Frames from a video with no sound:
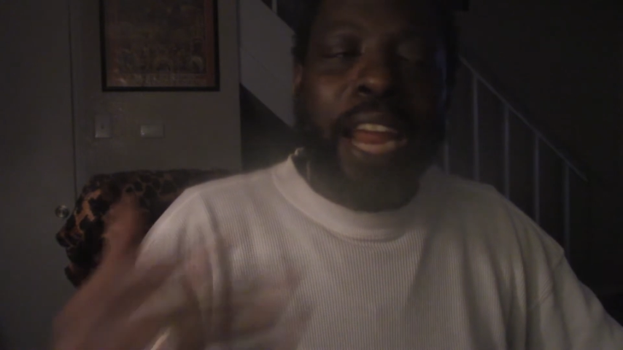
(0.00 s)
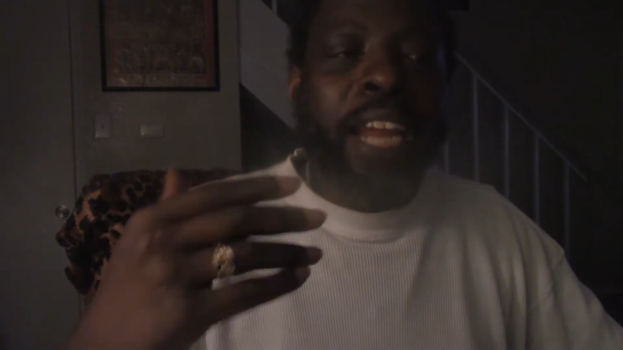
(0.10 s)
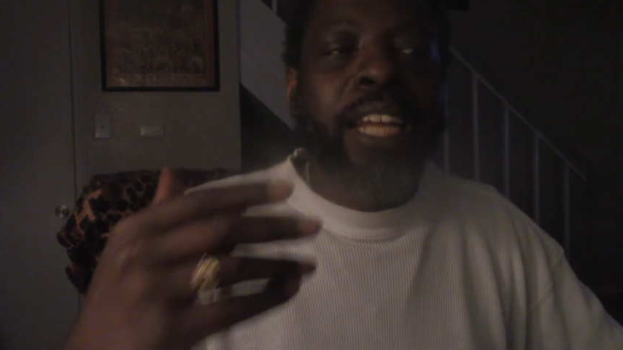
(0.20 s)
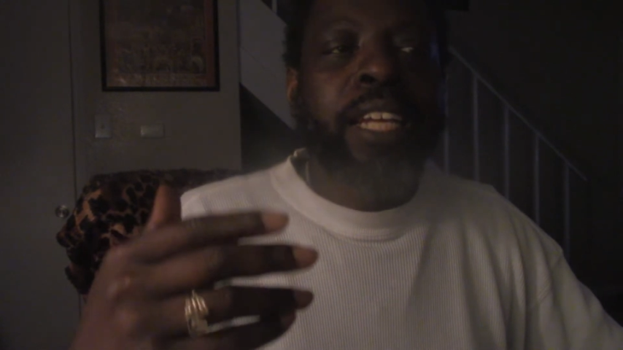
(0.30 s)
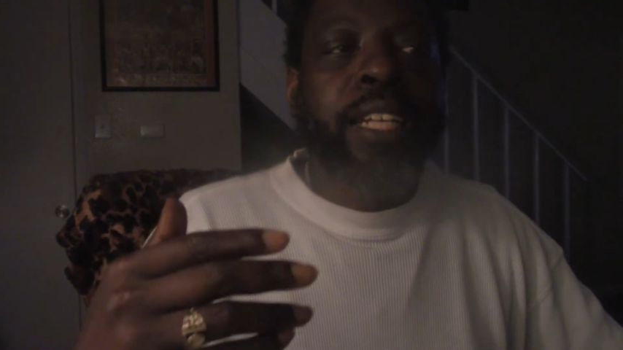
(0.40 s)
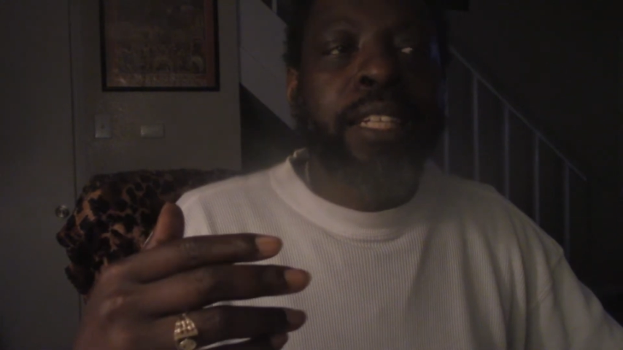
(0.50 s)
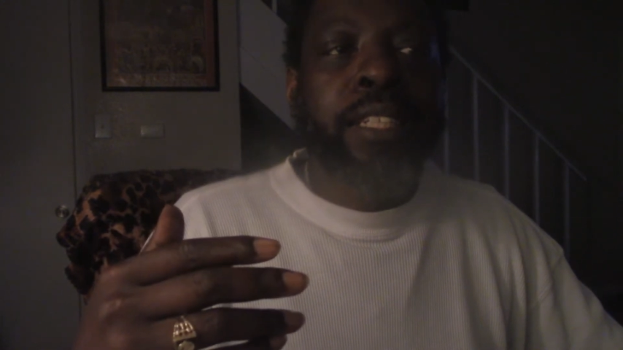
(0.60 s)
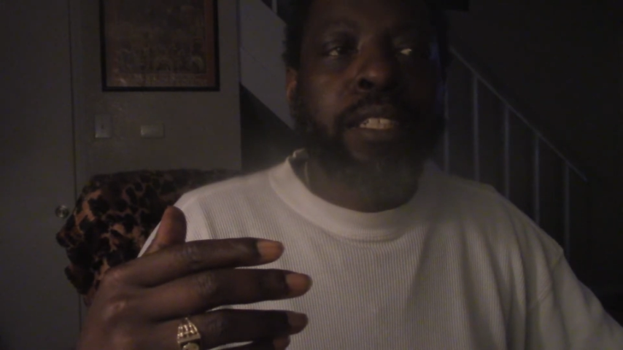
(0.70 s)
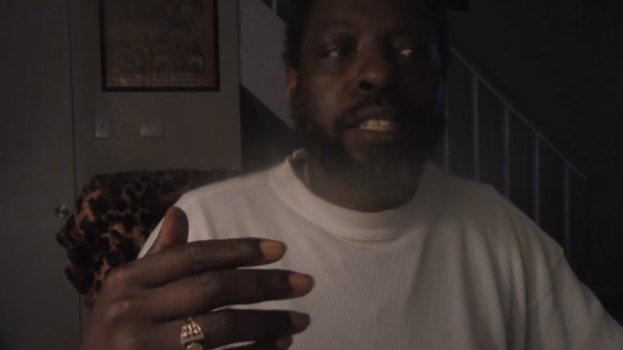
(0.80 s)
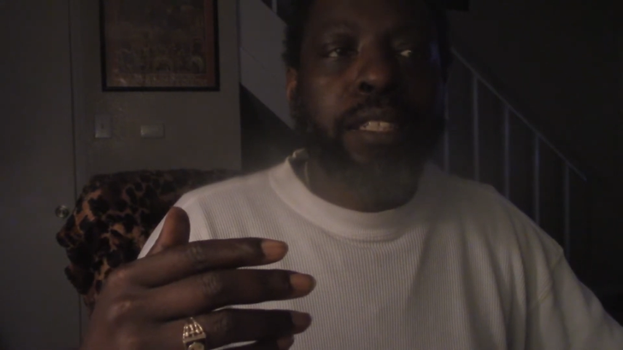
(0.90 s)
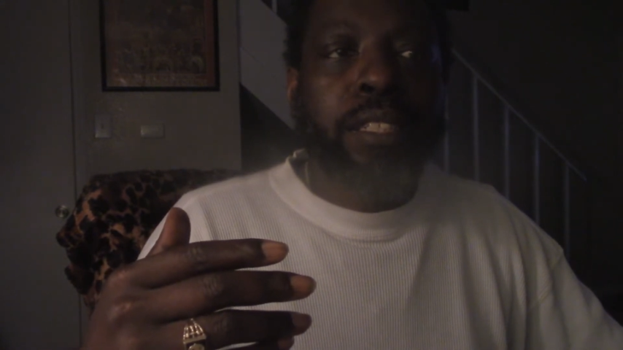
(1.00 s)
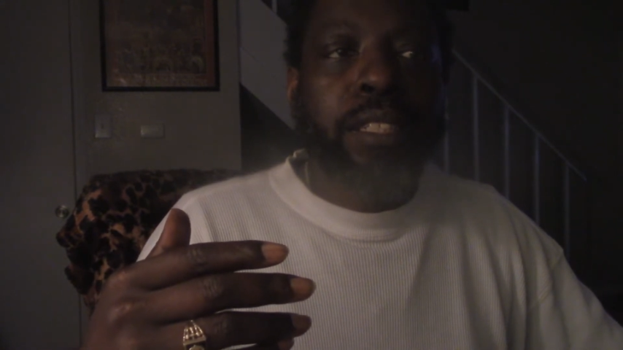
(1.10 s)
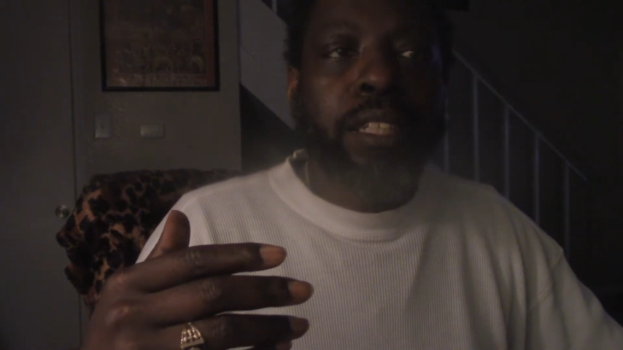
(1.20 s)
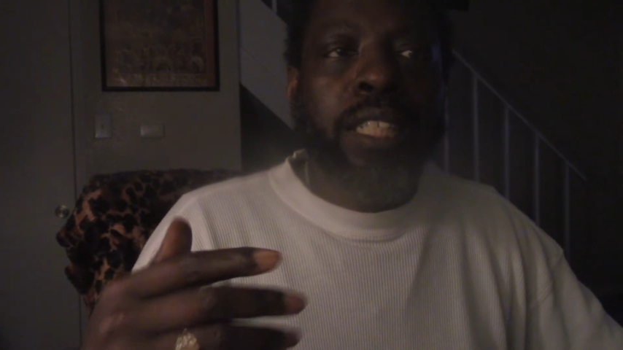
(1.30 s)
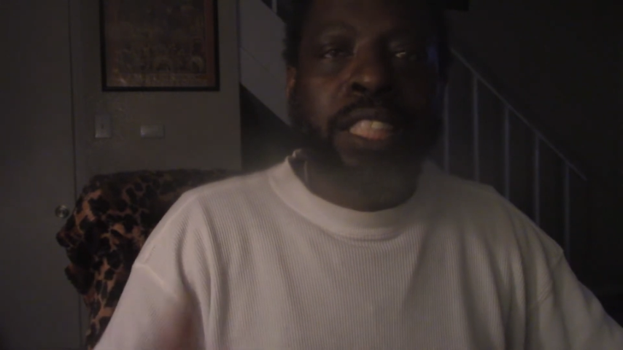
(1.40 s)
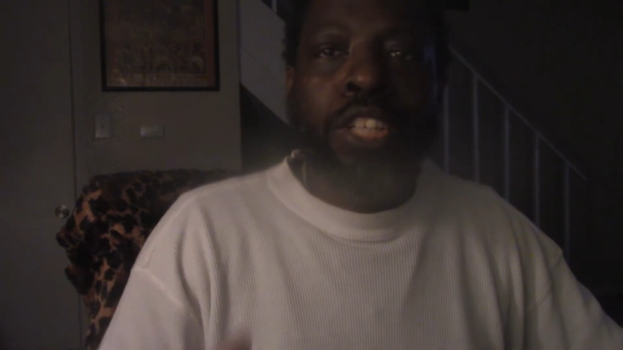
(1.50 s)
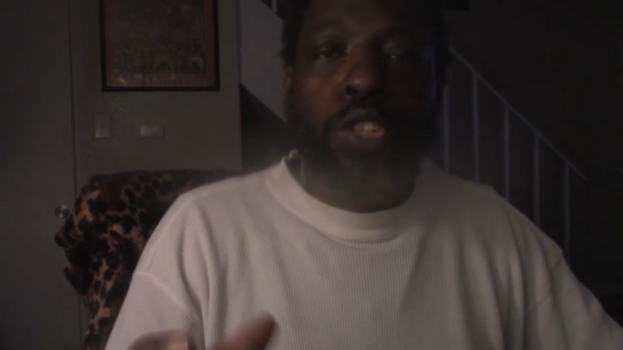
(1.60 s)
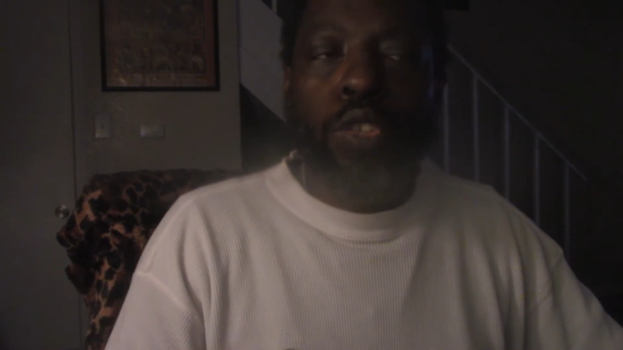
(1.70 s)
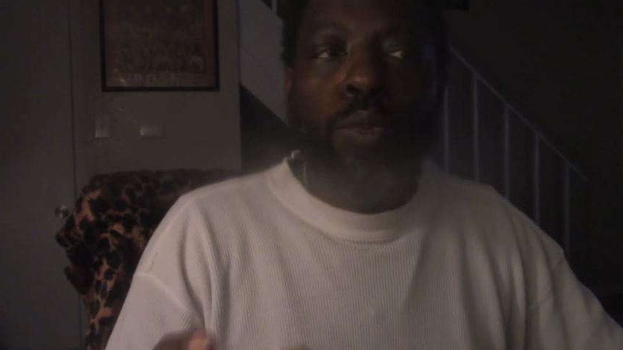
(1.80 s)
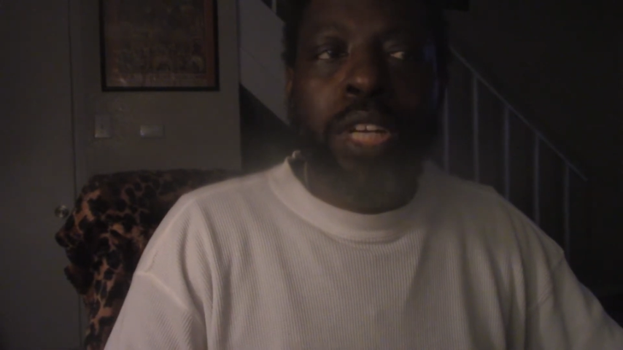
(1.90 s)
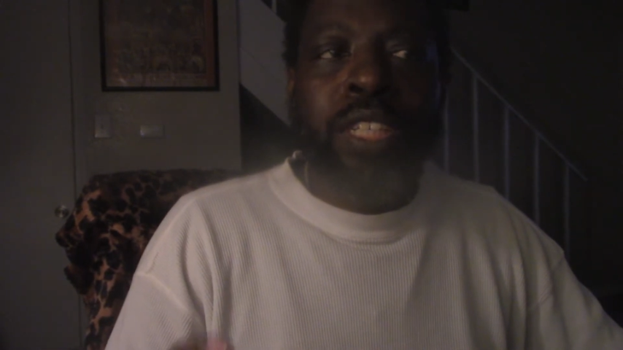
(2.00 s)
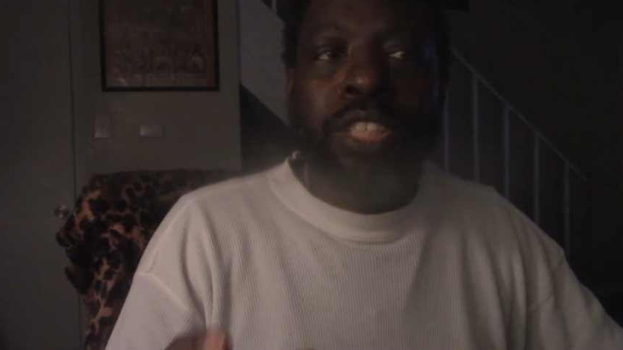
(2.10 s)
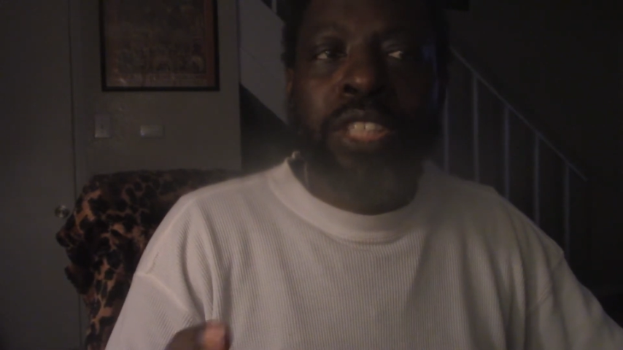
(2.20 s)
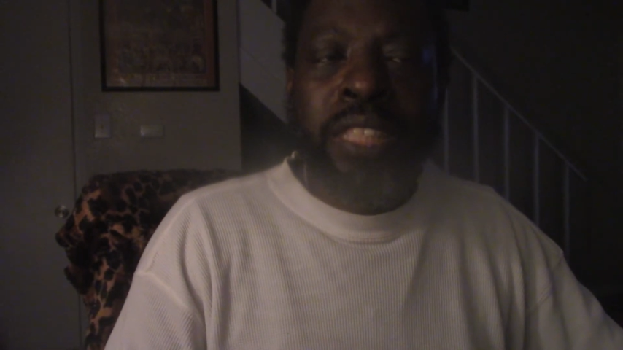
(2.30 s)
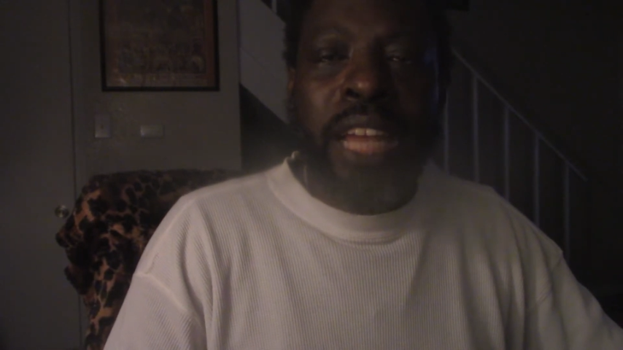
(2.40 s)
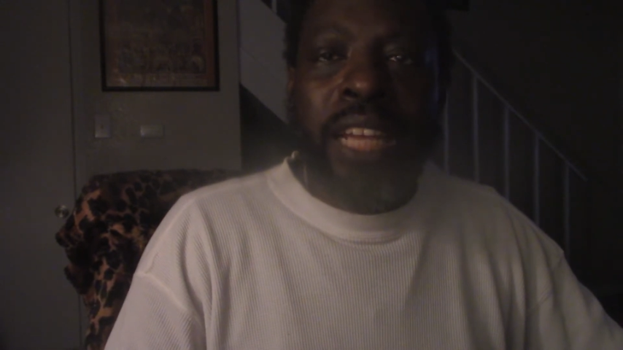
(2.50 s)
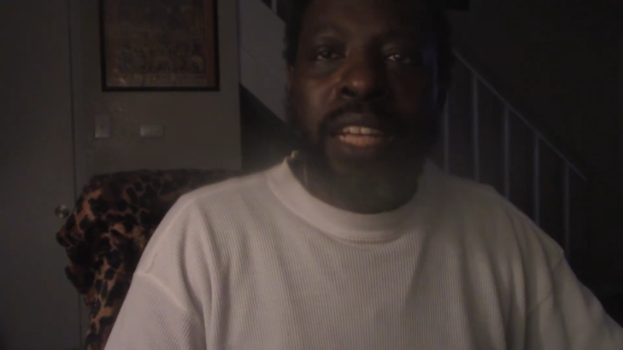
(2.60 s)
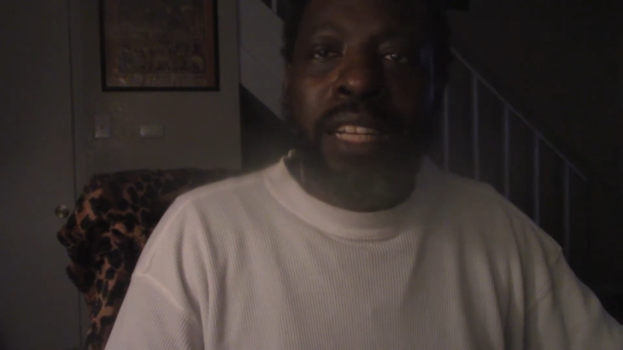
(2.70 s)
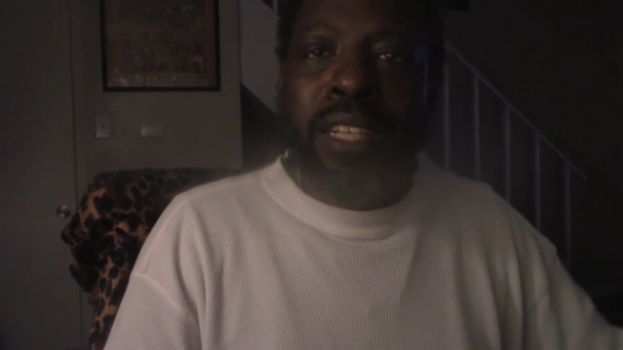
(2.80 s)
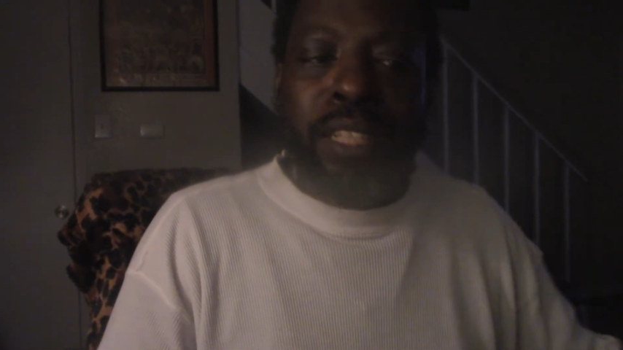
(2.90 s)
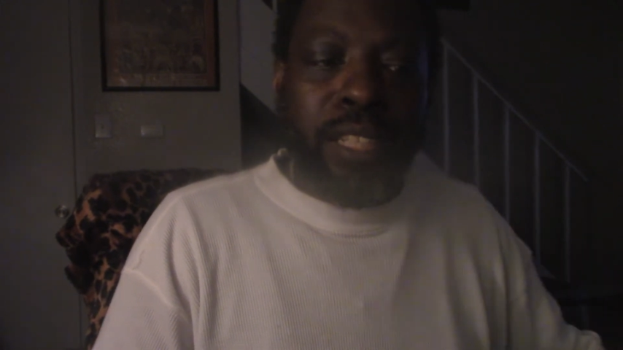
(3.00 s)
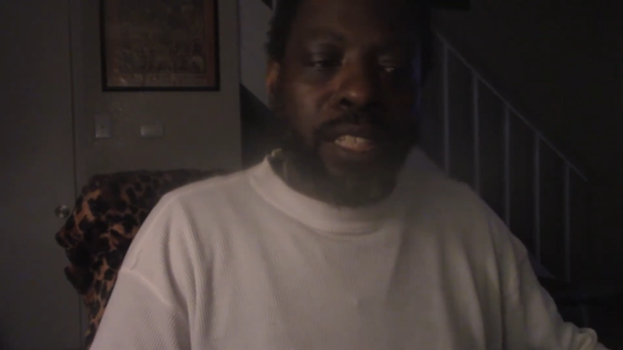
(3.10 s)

and until you understand